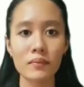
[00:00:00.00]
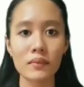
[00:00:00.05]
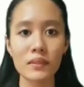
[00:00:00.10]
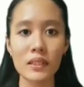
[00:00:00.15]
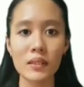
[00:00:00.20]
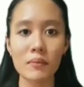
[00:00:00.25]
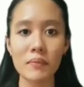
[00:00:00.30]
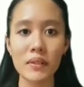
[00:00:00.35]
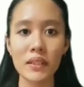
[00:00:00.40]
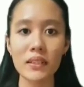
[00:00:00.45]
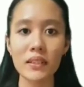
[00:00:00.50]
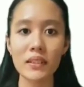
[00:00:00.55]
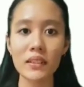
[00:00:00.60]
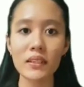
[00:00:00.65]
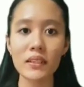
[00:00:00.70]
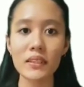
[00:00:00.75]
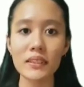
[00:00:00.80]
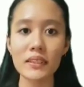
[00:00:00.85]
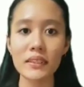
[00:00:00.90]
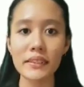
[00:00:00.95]
The
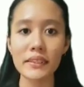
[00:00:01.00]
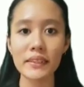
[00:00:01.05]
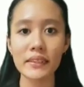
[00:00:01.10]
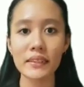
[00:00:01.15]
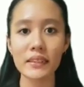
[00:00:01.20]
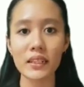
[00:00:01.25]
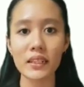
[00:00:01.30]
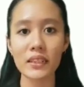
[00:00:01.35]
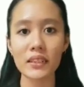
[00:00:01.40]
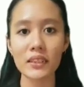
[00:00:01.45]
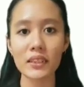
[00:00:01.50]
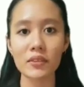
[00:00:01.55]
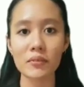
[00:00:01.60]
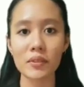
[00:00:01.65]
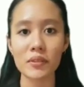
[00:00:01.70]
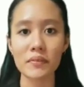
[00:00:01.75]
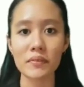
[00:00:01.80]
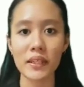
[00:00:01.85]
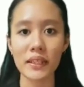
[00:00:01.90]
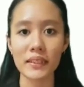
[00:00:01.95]
methodology starts
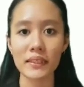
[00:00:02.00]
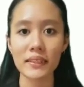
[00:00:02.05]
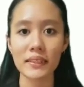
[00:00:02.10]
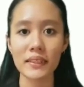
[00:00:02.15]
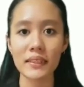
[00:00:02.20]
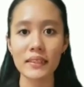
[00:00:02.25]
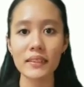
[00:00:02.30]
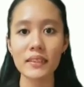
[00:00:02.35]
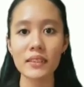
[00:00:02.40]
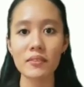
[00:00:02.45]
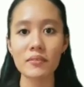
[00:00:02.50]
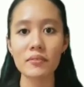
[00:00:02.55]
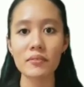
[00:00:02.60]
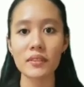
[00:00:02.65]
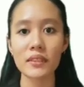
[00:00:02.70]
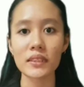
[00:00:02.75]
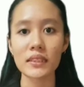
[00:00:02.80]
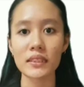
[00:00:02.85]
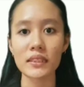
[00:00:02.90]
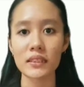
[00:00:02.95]
with extensive
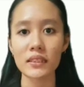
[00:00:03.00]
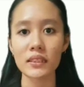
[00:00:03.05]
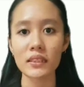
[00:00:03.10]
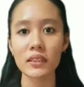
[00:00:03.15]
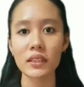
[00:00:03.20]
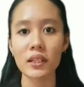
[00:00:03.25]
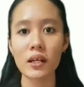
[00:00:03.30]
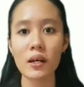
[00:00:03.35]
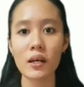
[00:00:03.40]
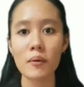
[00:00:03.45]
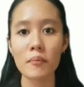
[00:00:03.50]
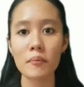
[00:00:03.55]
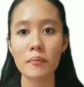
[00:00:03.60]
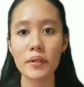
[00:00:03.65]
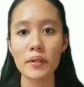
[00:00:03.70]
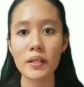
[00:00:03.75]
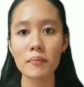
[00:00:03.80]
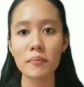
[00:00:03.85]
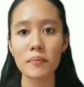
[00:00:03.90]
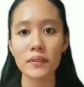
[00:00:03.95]
research,
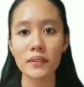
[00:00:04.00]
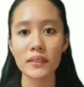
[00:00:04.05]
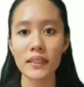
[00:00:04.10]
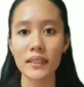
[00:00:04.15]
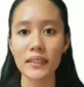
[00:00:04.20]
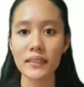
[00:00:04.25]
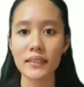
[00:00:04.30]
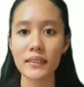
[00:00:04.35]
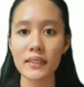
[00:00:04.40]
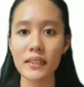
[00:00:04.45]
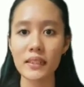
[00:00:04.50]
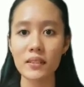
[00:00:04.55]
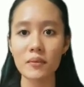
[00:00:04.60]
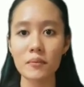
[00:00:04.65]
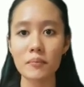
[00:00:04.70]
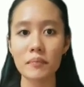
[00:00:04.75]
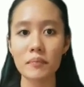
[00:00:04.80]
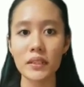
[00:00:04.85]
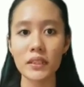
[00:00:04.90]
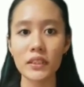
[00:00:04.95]

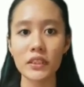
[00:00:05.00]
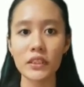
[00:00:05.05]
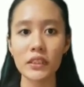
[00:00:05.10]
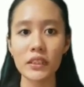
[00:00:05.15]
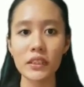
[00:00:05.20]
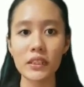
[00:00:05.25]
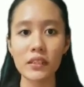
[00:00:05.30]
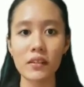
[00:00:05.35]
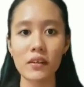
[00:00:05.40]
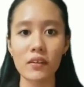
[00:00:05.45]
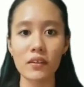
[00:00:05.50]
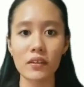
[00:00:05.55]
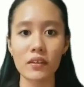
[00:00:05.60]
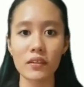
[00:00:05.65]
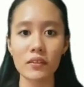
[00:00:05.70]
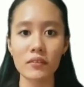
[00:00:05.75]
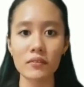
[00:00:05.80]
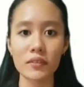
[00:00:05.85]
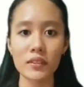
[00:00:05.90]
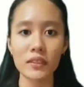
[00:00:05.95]
pre-processing, meshing or
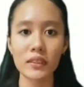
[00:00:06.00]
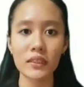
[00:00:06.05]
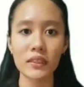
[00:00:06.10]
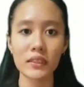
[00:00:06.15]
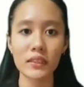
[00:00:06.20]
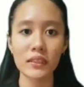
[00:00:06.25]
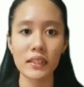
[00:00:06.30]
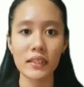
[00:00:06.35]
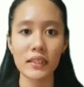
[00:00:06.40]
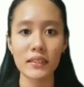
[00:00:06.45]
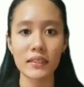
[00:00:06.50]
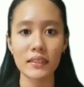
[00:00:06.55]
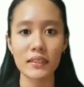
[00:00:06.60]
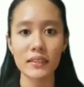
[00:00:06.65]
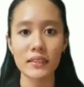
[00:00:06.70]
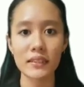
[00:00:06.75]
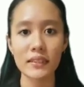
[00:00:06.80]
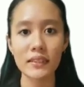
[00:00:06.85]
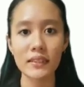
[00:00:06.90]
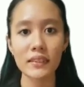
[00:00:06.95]
conversion
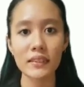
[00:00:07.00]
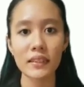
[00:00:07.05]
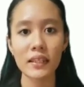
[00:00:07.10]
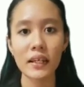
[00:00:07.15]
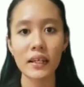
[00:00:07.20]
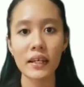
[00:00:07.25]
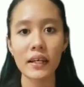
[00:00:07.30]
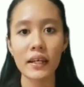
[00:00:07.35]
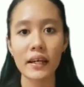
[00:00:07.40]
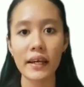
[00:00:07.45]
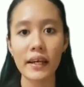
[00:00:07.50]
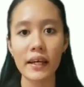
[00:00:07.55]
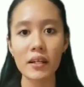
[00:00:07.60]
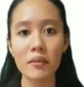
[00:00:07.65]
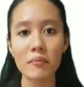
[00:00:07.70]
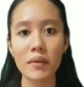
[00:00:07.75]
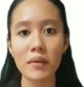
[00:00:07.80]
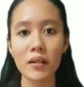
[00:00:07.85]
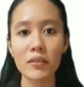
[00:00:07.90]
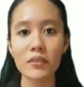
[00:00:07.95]
analysis,
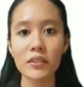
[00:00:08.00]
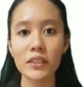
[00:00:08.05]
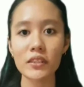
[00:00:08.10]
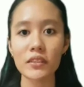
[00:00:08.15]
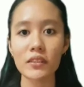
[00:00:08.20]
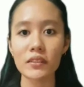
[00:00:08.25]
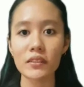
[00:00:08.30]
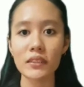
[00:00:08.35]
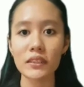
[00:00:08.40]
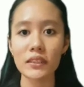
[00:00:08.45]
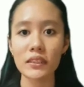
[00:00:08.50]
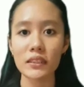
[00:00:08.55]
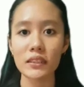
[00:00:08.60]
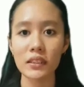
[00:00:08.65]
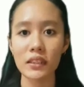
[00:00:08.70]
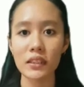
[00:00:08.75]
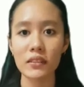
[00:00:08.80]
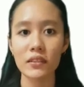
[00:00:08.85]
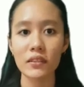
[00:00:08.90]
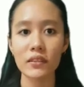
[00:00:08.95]
and boundary
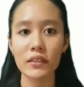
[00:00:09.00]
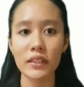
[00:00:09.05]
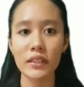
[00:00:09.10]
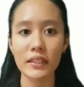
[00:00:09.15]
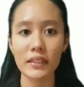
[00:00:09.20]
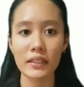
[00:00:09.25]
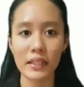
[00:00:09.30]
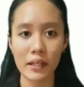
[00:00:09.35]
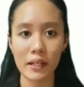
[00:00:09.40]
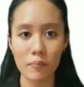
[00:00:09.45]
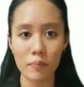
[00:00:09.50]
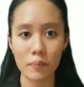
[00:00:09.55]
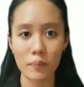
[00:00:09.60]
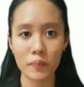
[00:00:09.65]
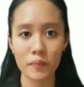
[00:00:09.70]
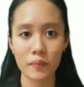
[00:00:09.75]
condition and loading time.